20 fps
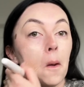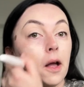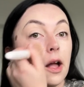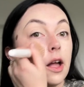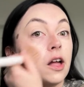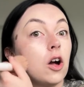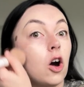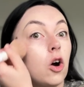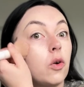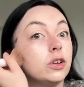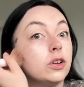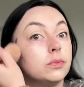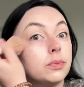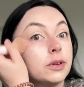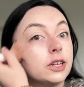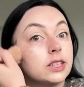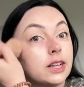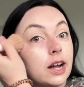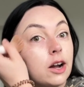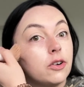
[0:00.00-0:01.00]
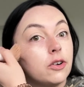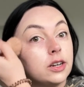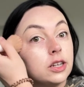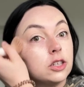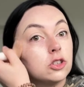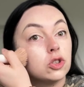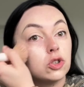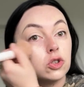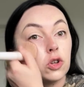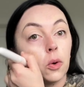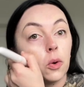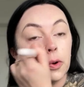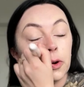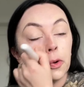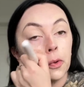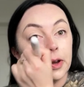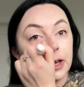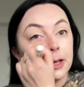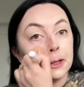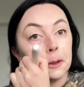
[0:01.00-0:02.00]
It always breaks out and it's so
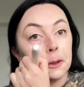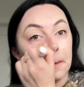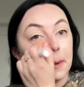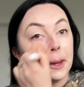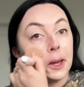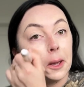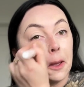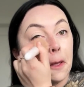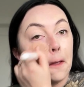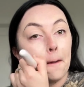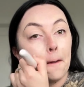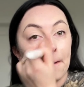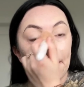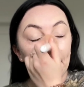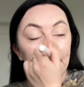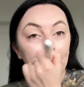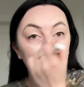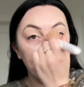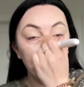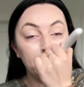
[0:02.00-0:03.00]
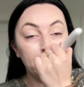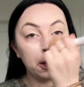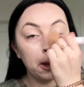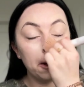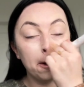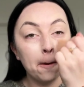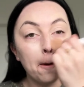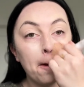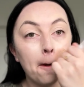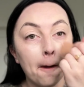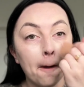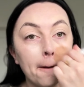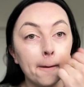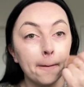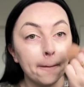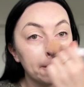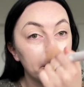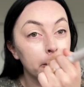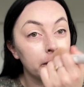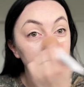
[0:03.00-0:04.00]
annoying to me. Like, hello,
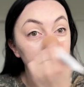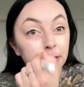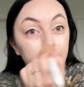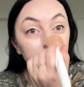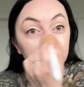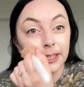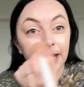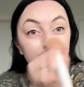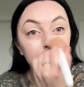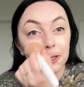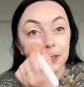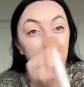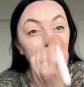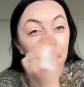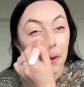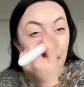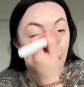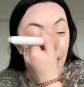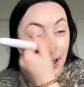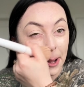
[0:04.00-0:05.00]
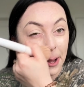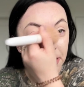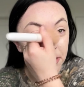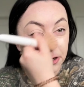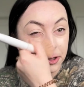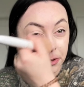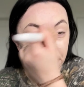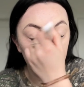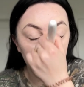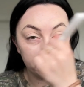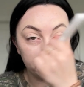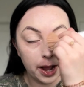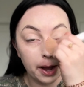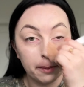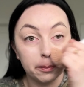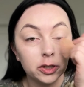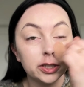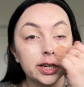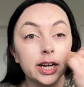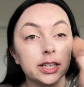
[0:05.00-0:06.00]
trying to protect you and you are not
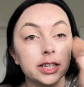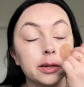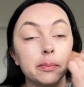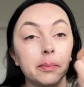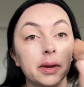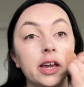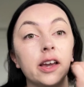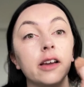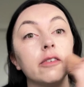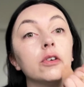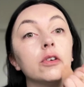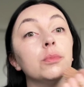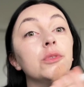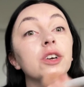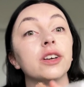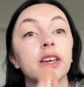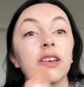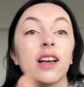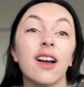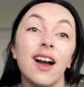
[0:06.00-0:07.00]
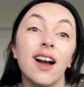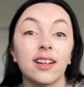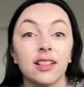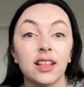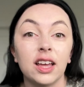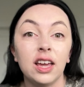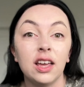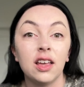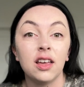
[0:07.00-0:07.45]
protecting me from looking ugly.